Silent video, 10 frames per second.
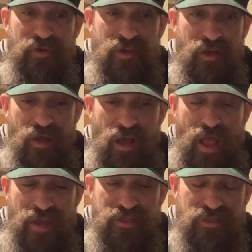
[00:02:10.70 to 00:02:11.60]
uh,
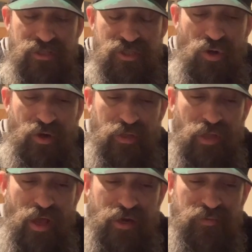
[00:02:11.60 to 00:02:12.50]
added to the starting
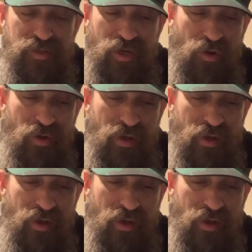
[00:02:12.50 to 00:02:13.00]
lineup. So